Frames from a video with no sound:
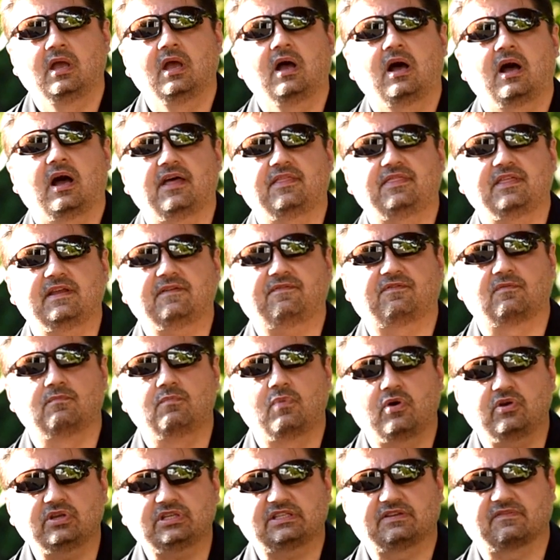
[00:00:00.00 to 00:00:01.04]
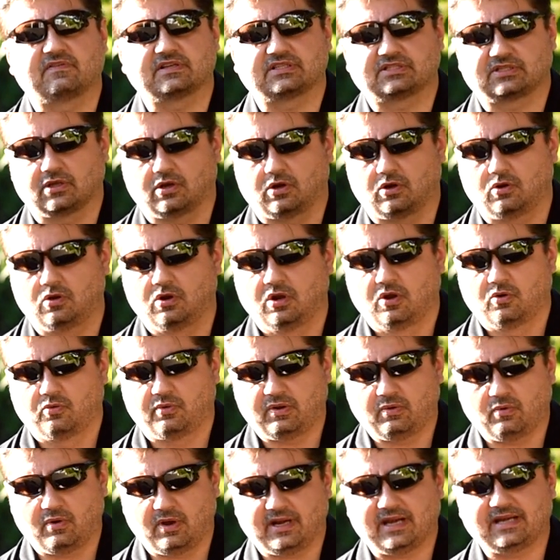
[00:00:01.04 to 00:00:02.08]
I think for most of us though, we
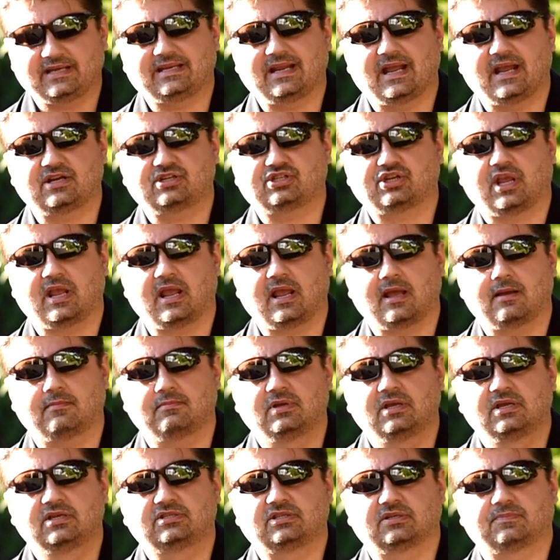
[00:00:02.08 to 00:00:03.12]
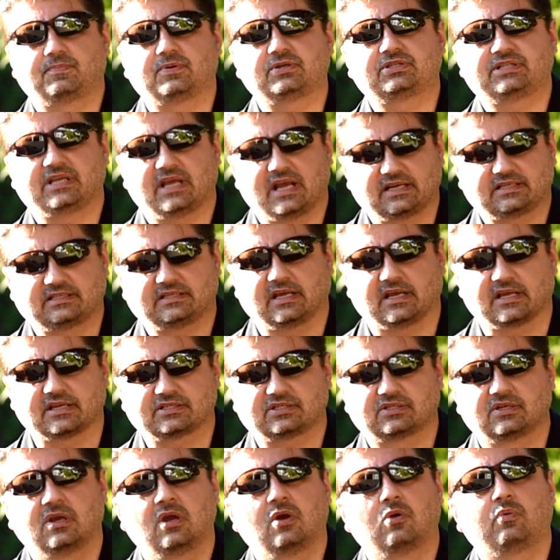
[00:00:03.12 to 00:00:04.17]
want a dash cam to protect
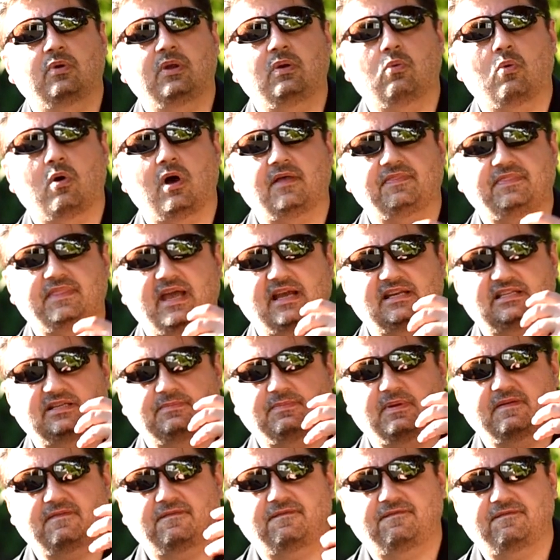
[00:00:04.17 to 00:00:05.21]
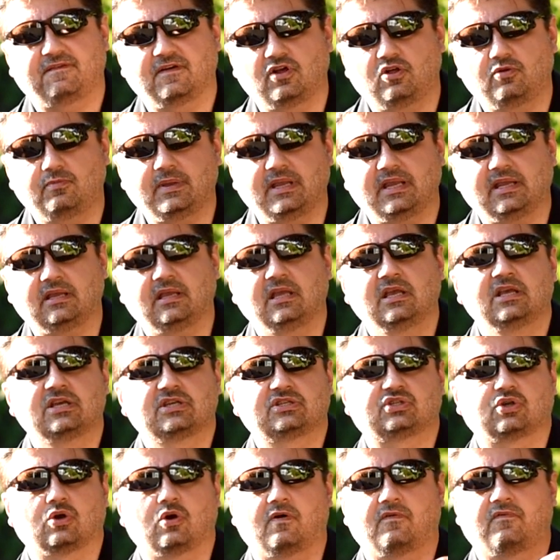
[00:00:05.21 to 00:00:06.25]
us. We want that to be filming,
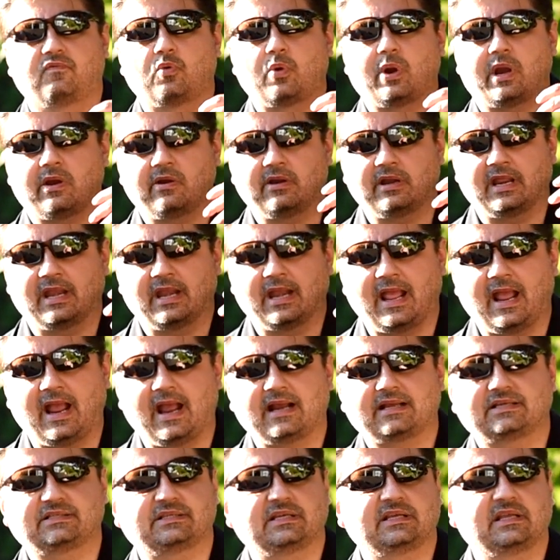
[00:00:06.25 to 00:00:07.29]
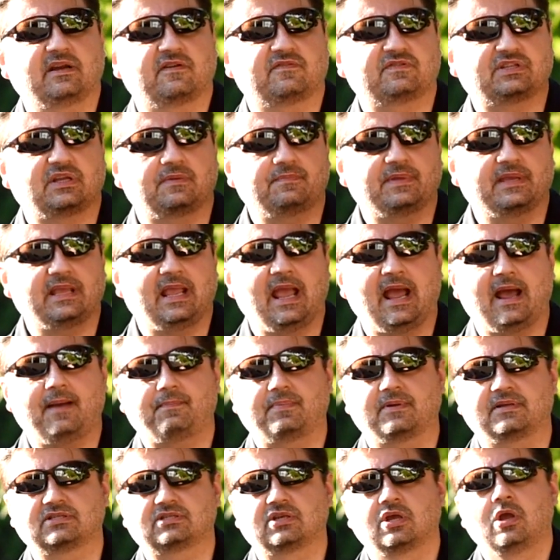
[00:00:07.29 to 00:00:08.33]
so if we're in an accident or something
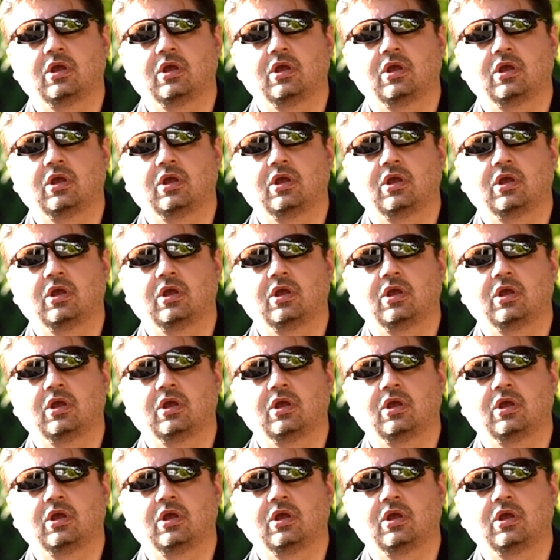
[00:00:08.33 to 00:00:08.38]
happens,